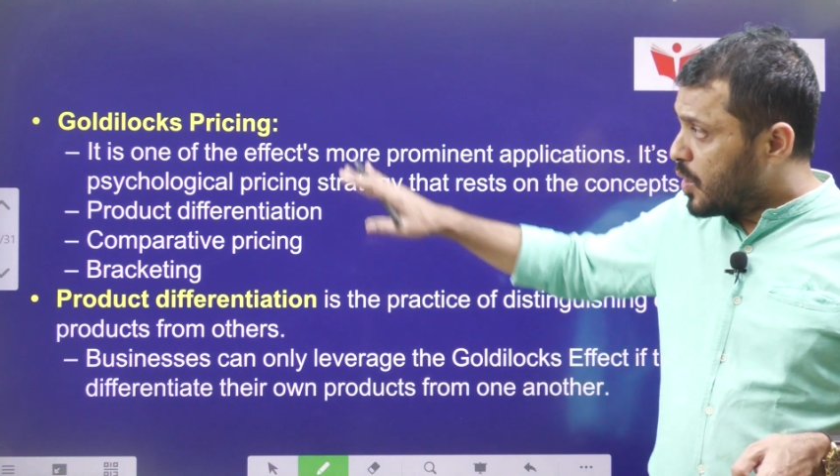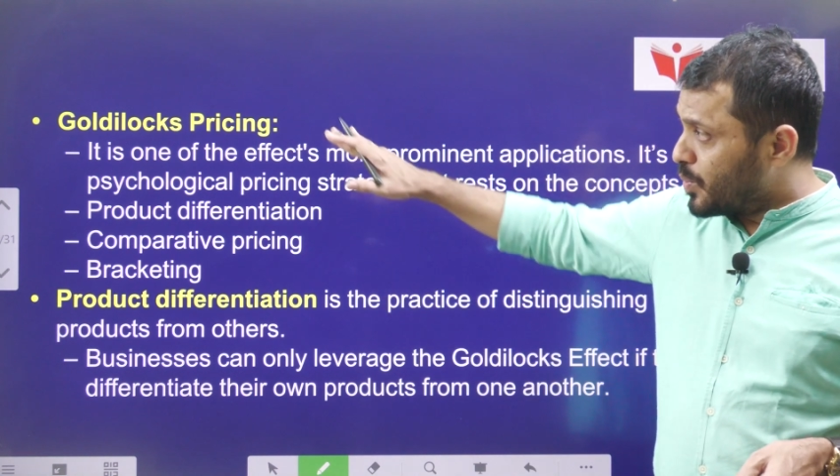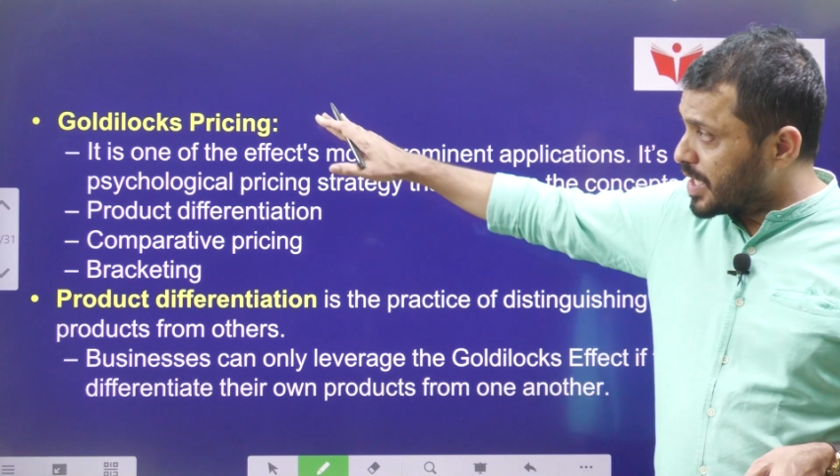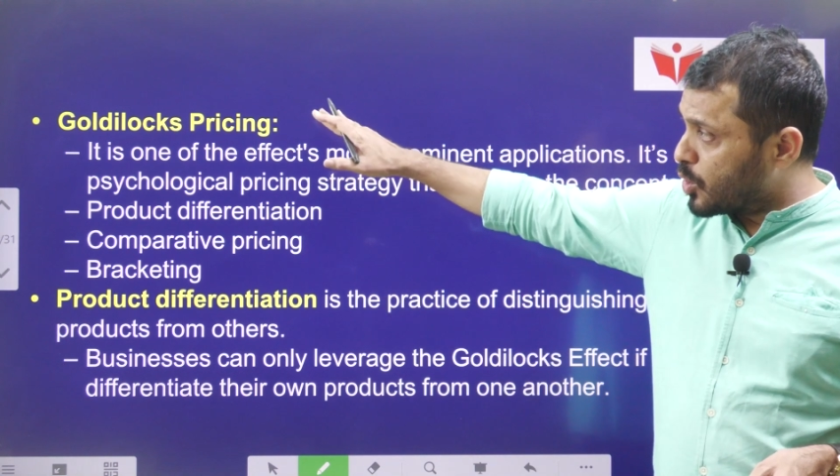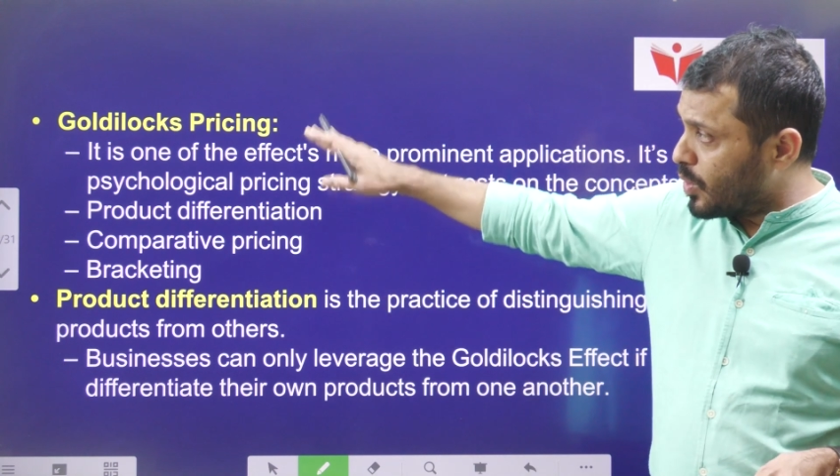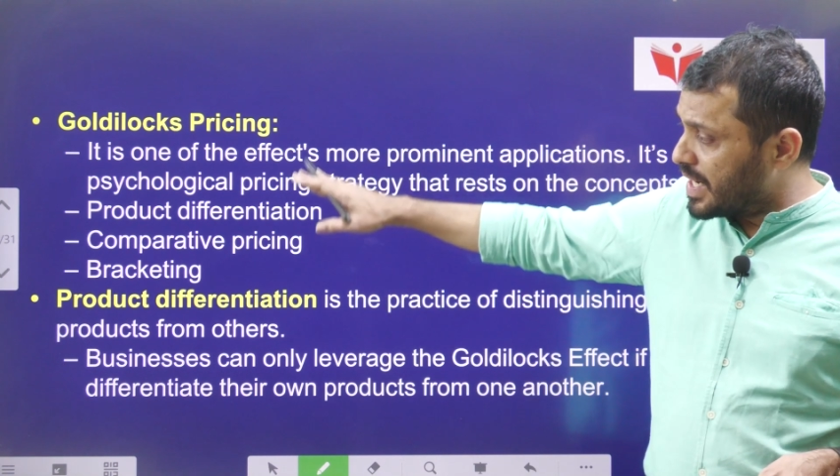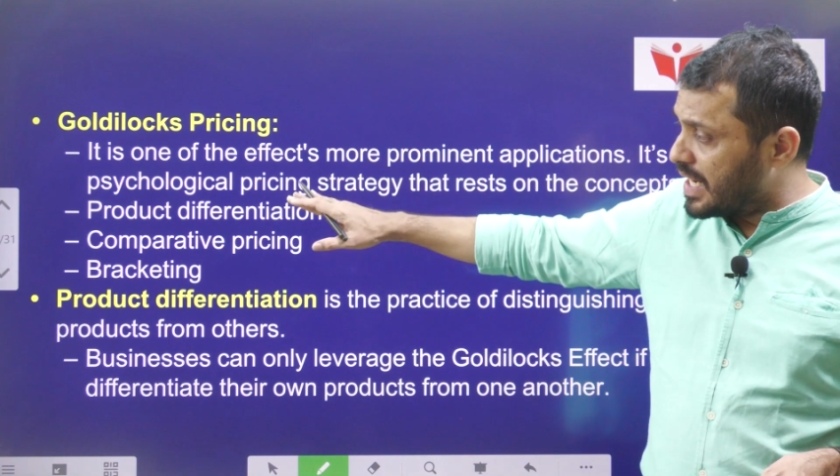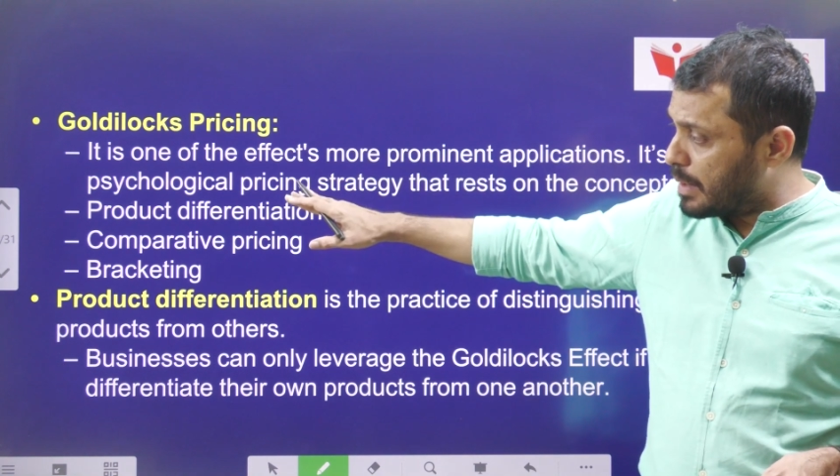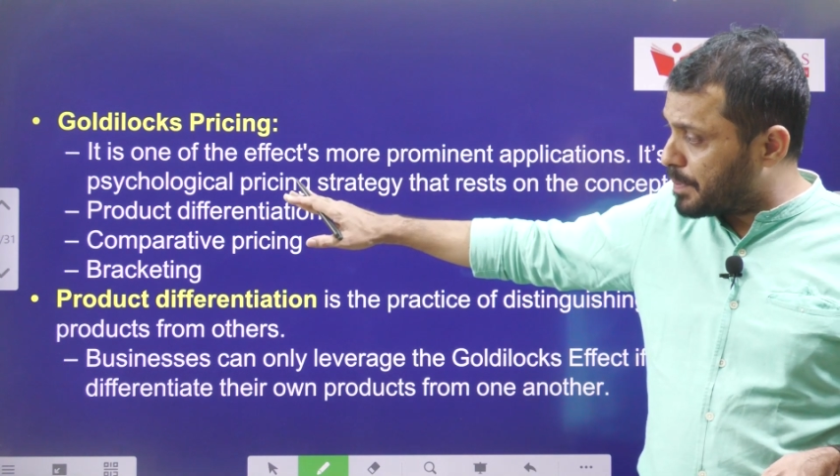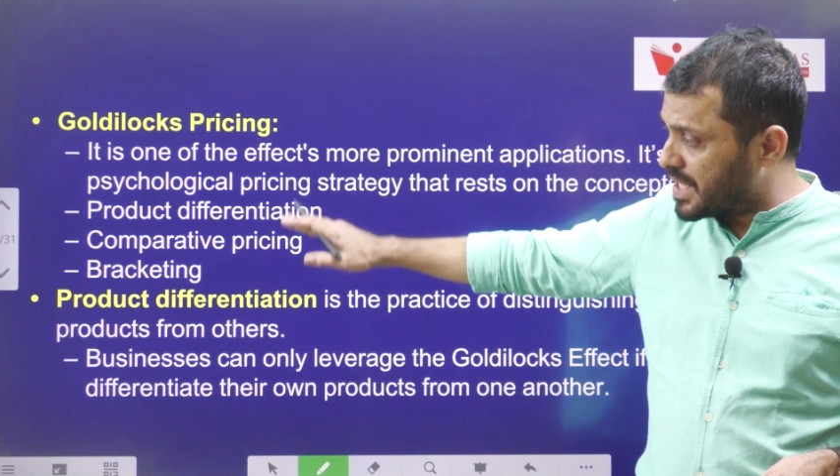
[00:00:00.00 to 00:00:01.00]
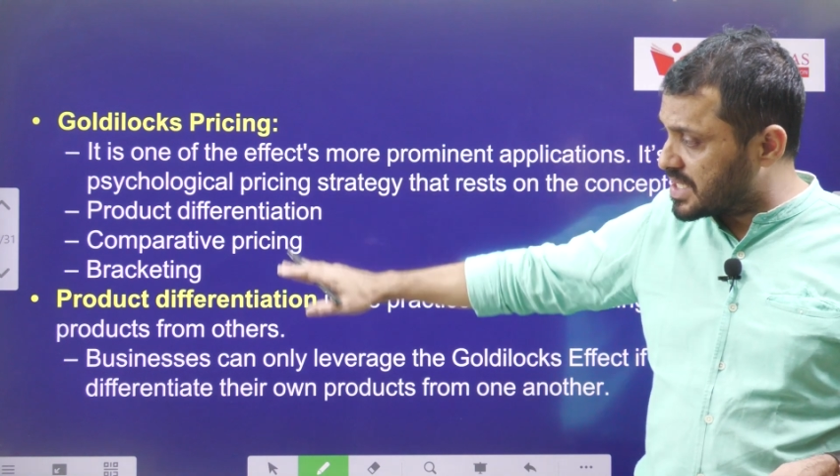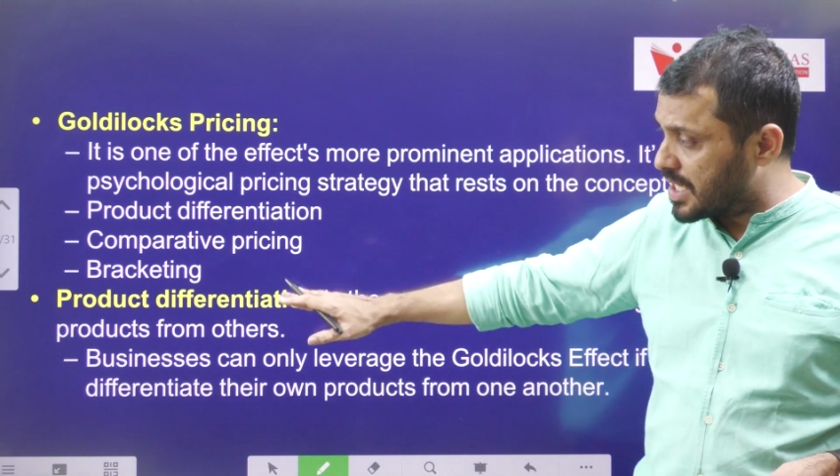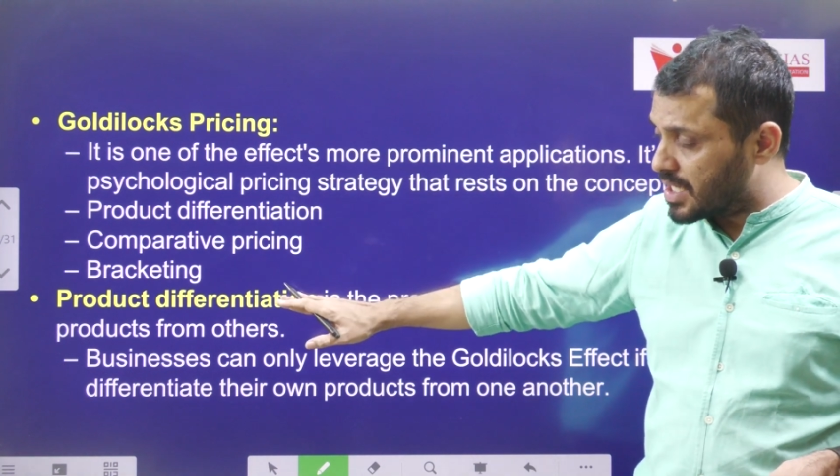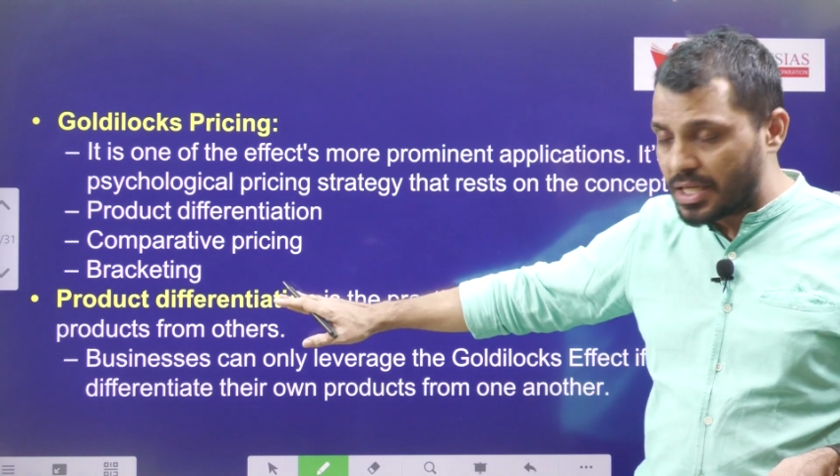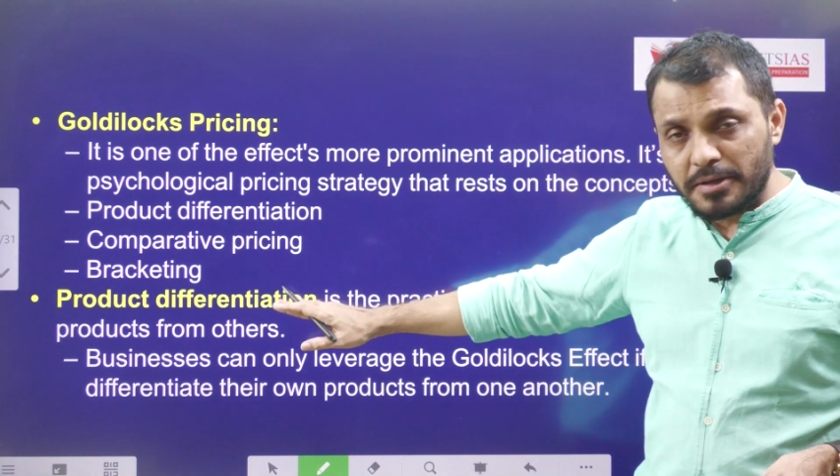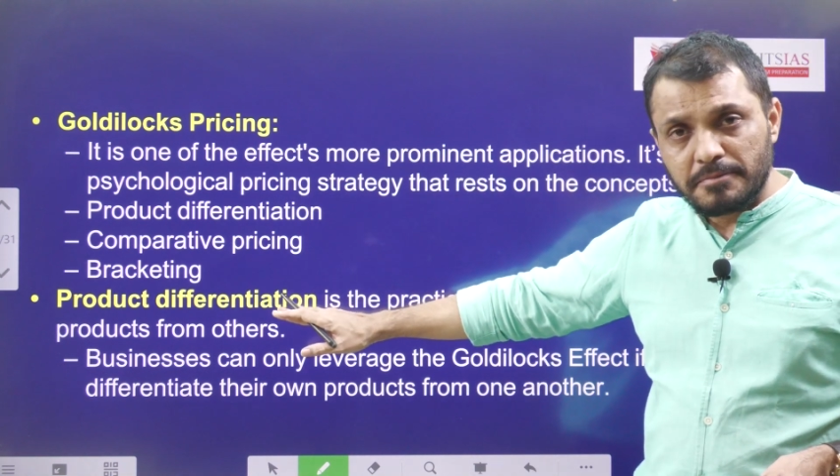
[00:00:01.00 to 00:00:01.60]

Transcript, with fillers: With the Goldilocks pricing